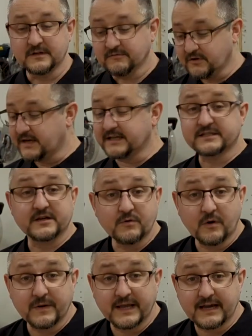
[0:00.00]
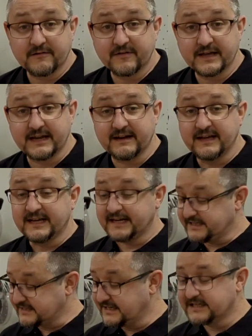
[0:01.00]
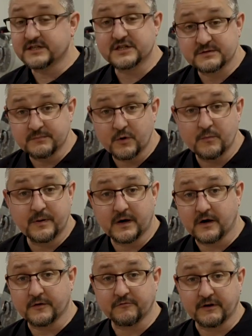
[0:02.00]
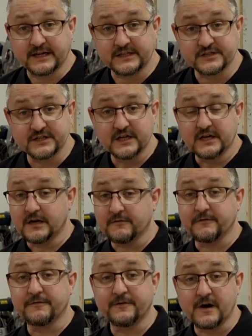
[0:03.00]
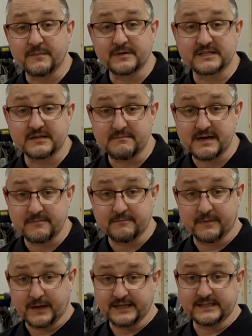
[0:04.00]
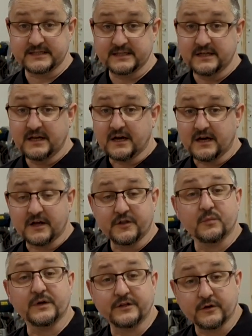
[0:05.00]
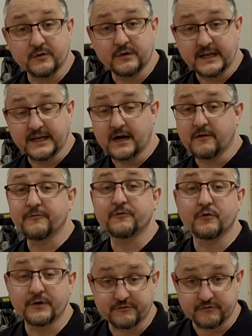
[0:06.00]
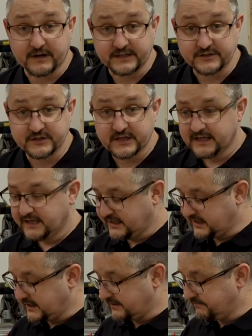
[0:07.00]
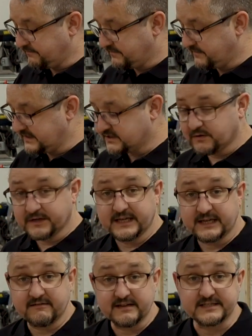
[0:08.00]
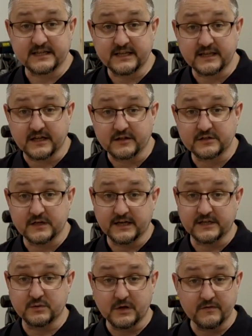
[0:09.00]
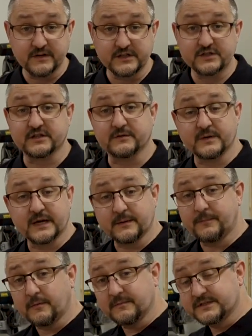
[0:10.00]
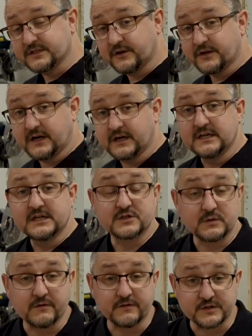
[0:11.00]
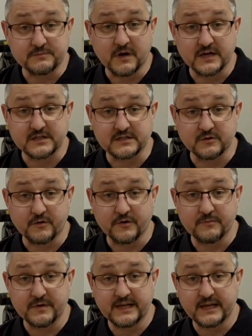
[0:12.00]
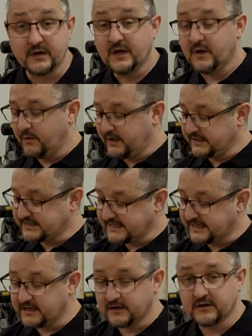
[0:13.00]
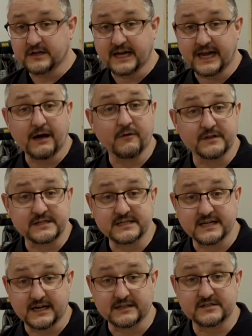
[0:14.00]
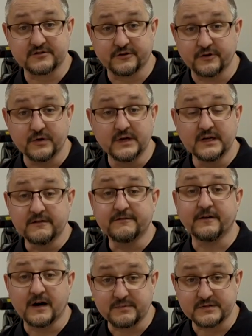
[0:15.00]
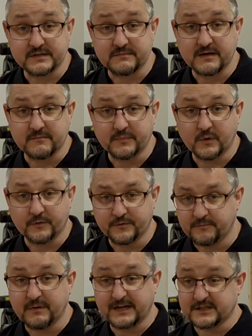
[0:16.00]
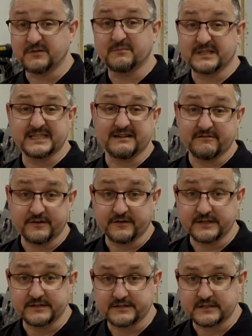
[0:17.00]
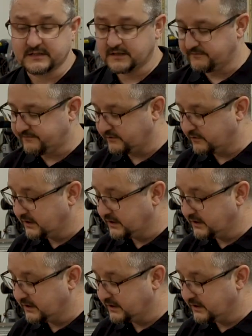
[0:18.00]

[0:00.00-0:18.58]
Right, so what we have here is at least a small part of the range of the fibre cement blades that we do in our Freud range. This one here is a 12 inch, so we're going to pop this on our 12-inch miter saw in a minute. We're going to take a look at how this cuts through fibre cement board, the batching material that it's designed for.